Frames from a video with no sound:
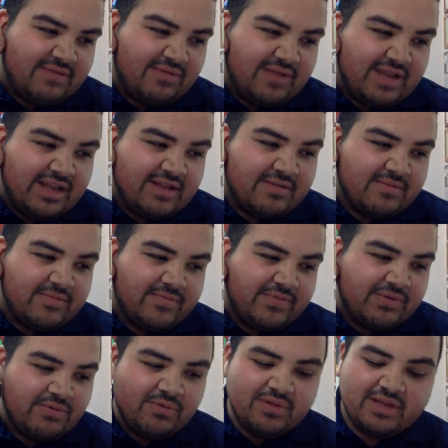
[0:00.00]
we didn't
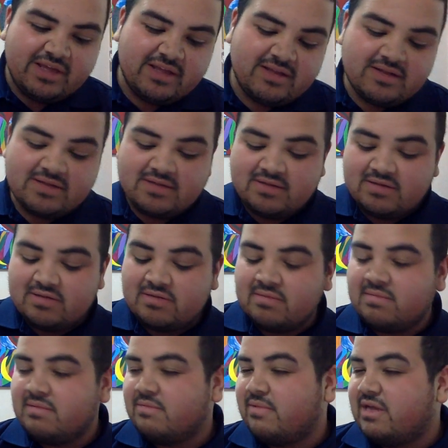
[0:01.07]
really
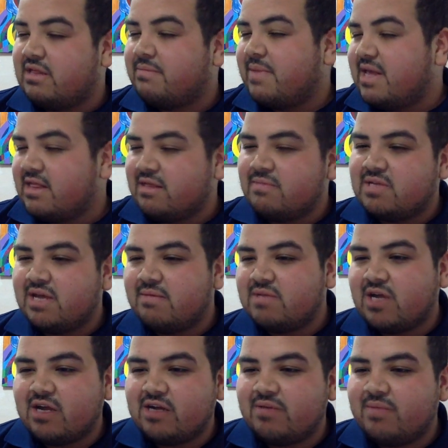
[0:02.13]
we spent some time
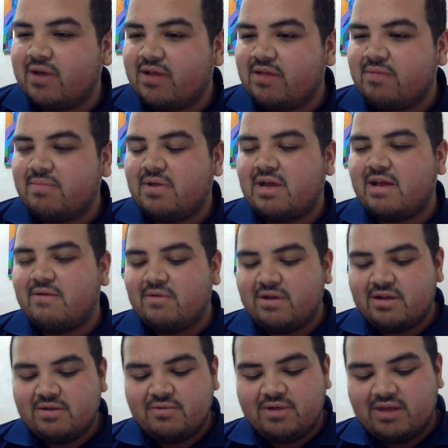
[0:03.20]
talking about it, but I
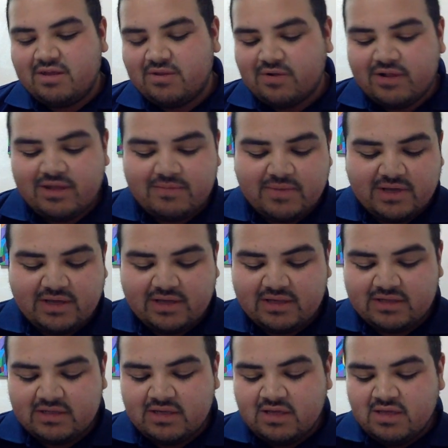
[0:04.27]
wanted to reiterate it
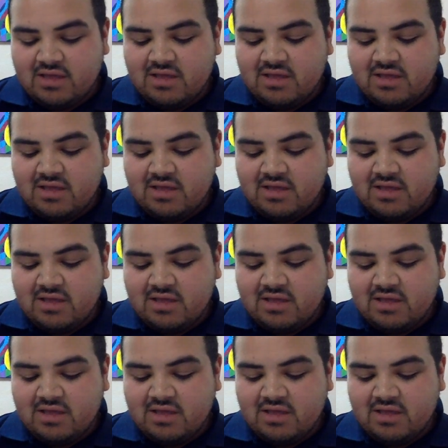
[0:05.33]
because